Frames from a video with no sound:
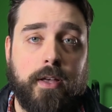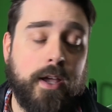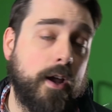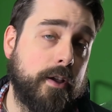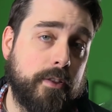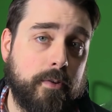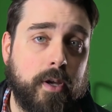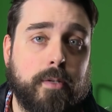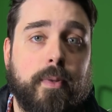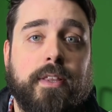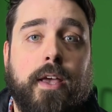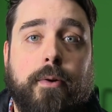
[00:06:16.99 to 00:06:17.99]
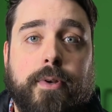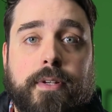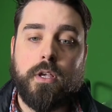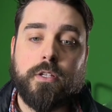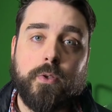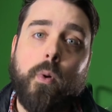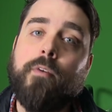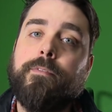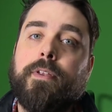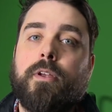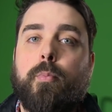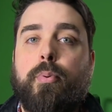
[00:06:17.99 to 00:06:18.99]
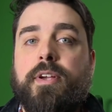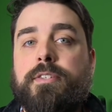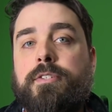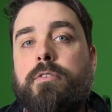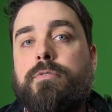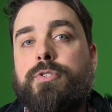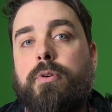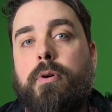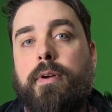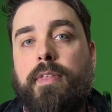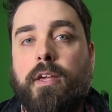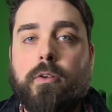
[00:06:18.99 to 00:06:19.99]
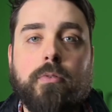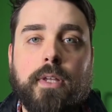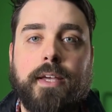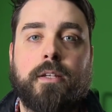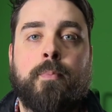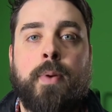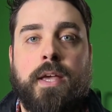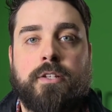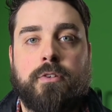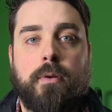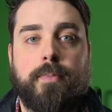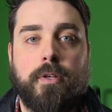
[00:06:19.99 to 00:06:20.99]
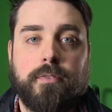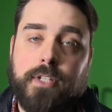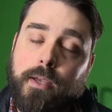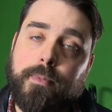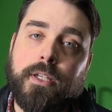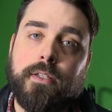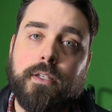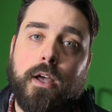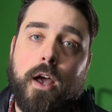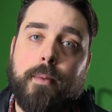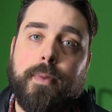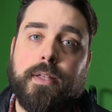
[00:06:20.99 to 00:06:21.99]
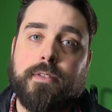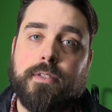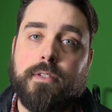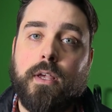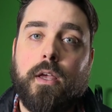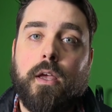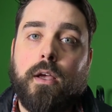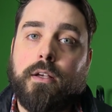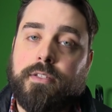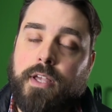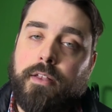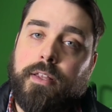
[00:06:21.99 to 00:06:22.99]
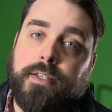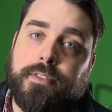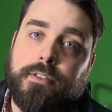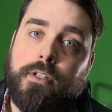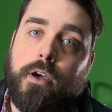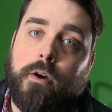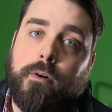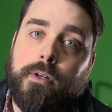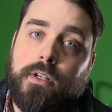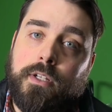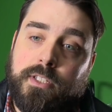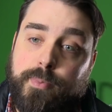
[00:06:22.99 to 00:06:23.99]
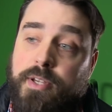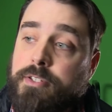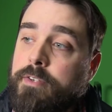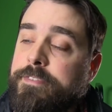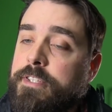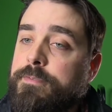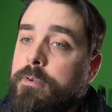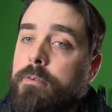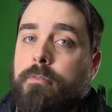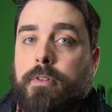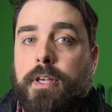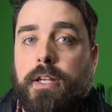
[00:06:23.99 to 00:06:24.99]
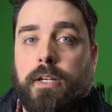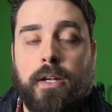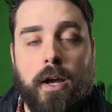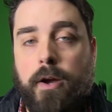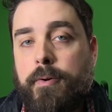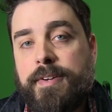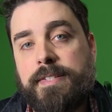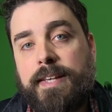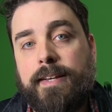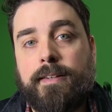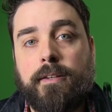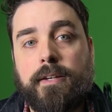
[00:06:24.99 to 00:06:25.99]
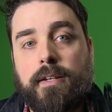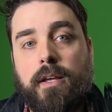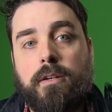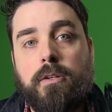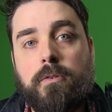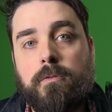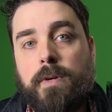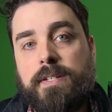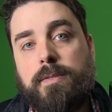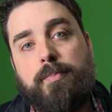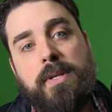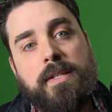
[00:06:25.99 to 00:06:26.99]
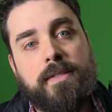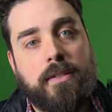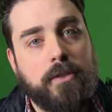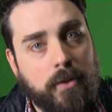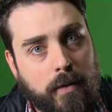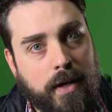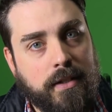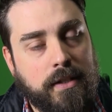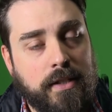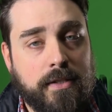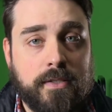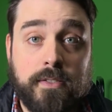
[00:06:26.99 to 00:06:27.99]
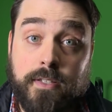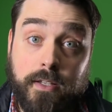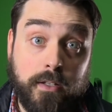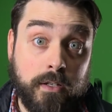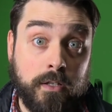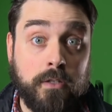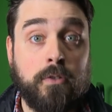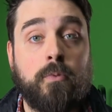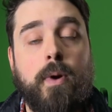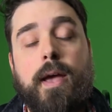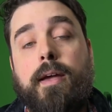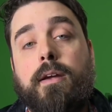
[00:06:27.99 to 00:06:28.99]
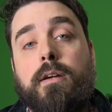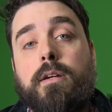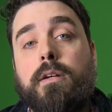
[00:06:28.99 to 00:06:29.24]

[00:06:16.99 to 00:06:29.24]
I highly recommend that one. So what video brings you joy that you'd like to pay tribute? Tell me in the comments, because I'd like to know. Especially if it's food related. I always like looking at new recipes and new ideas set in a new way.